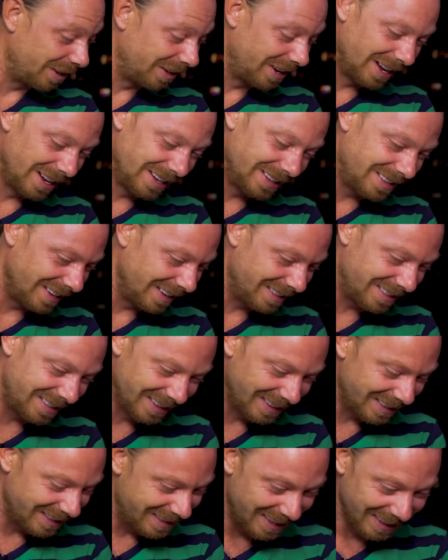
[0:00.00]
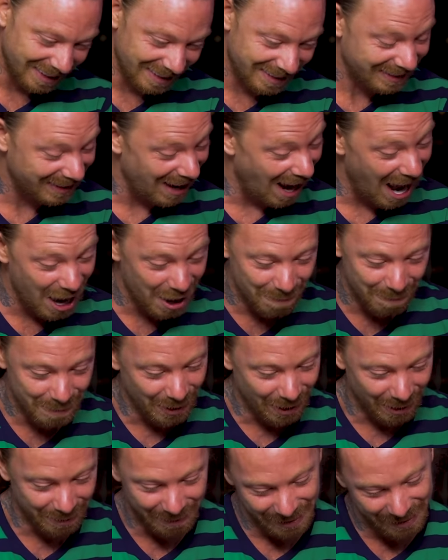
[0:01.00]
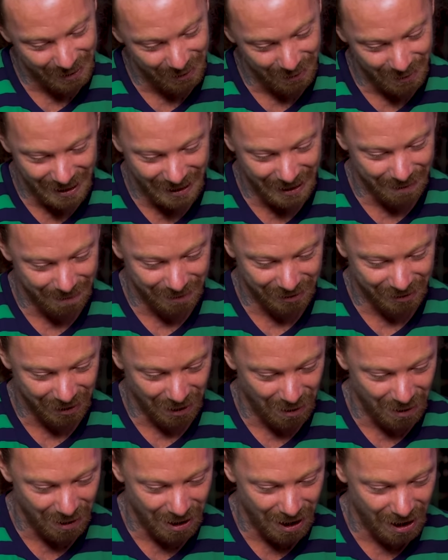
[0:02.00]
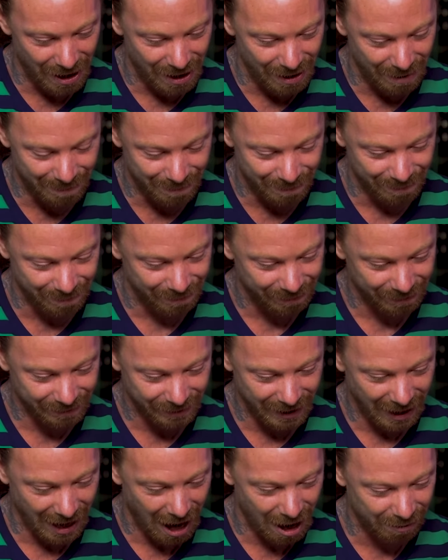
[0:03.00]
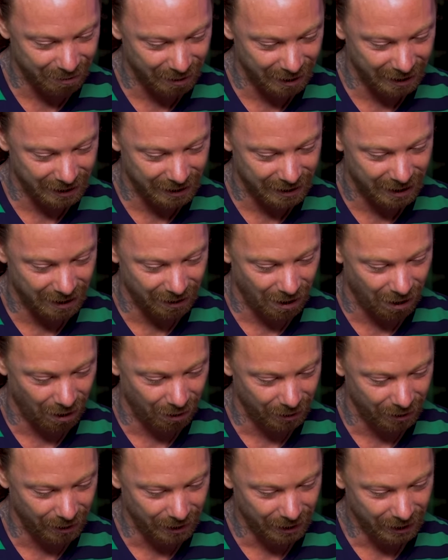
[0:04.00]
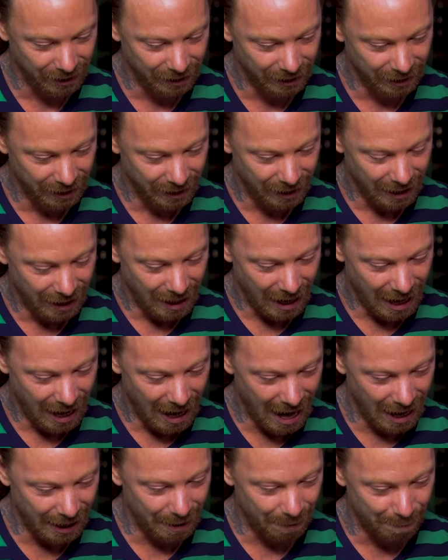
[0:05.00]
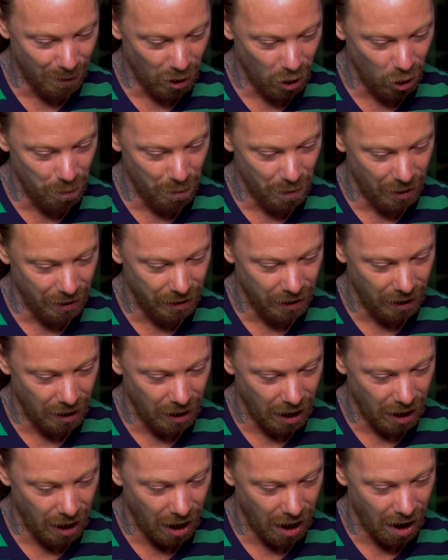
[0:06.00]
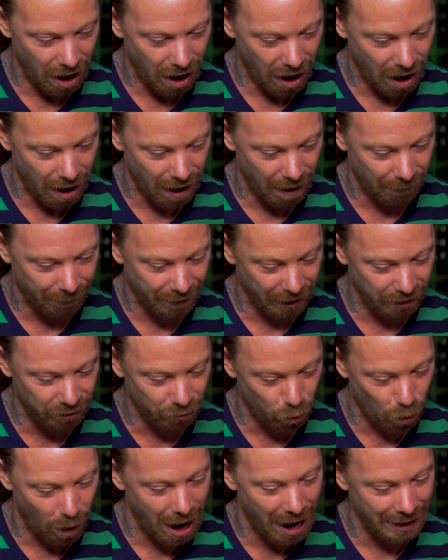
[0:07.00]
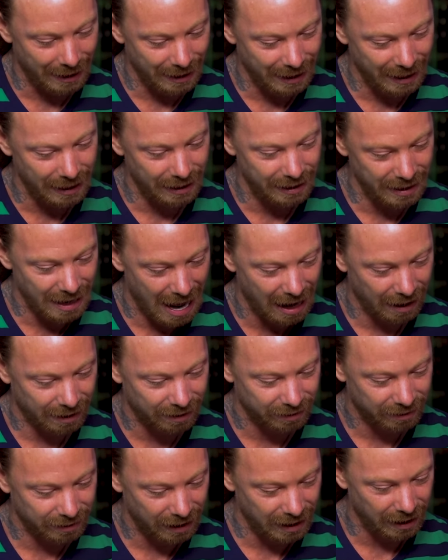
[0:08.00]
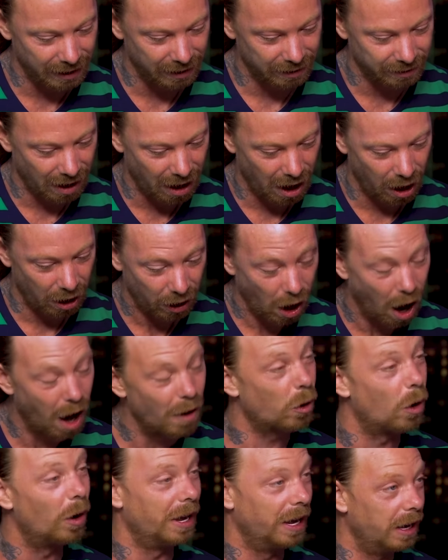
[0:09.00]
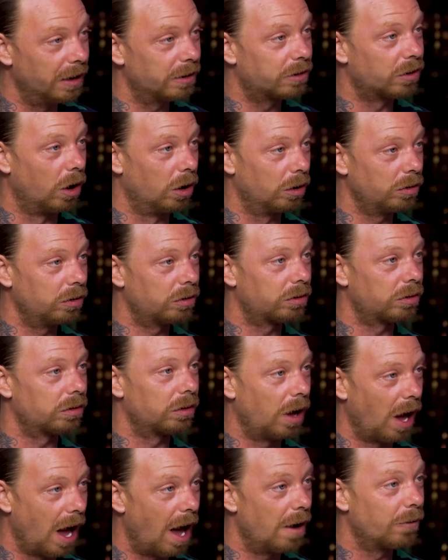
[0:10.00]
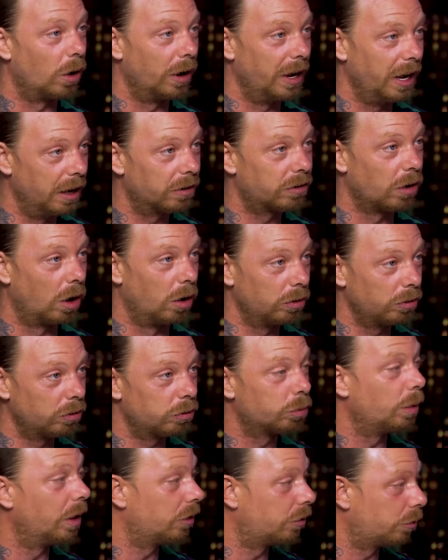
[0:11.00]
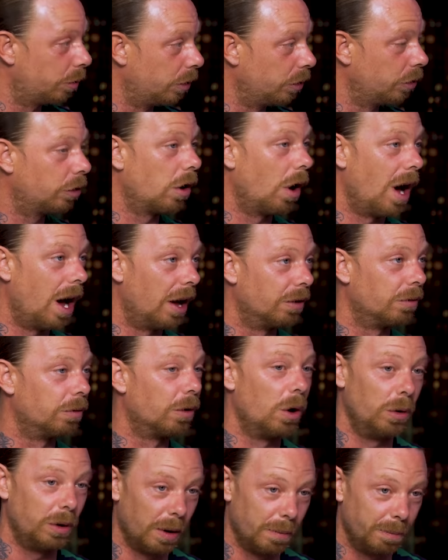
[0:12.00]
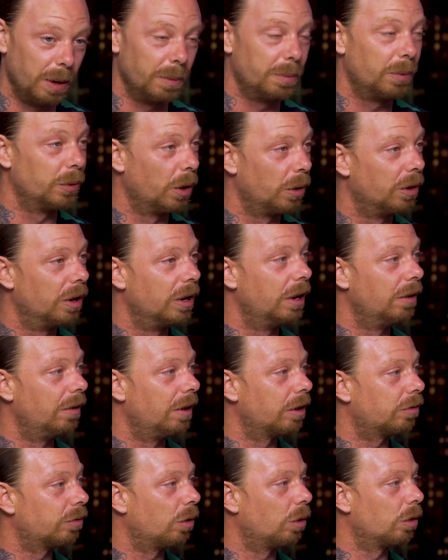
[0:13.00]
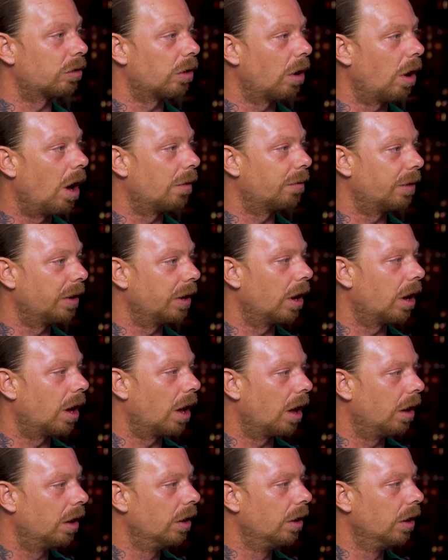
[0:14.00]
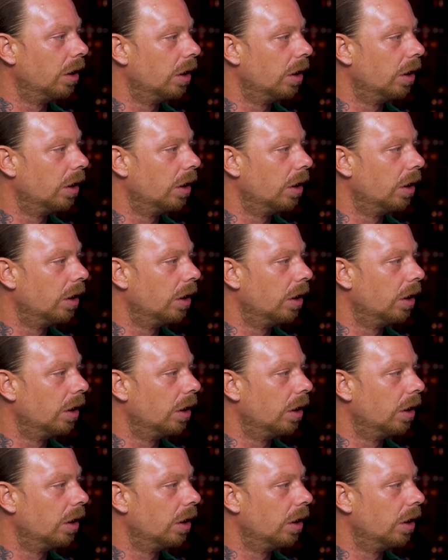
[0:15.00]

to the to, to, to the sky and beyond, Mr. Williams. So um, I think you know, at the moment, I think what I need next is uh, you know I've got hit songs. Mm -hmm. I've got hit songs which we go out on the road and people know the lyrics for. So I think uh,